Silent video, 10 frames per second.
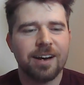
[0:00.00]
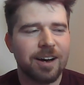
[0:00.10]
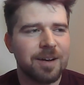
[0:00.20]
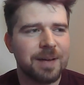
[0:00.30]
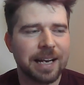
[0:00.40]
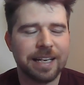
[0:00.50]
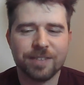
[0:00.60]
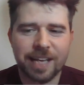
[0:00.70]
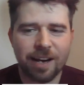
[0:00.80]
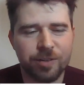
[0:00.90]
and
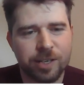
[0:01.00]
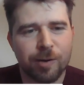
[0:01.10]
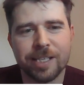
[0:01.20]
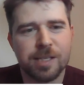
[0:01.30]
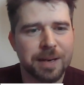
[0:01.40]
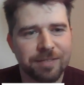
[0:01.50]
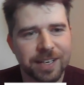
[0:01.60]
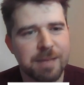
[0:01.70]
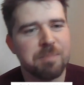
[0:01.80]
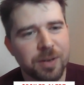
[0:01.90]
even that only creates a bit of
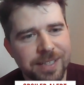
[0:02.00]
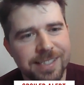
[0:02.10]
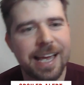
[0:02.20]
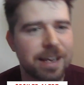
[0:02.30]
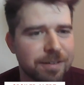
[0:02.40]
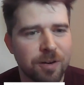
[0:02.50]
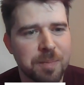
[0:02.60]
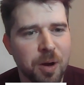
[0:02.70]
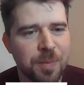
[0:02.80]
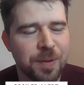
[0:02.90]
a limp on his leg for
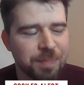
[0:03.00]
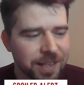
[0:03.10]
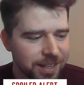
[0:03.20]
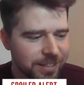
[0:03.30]
a moment.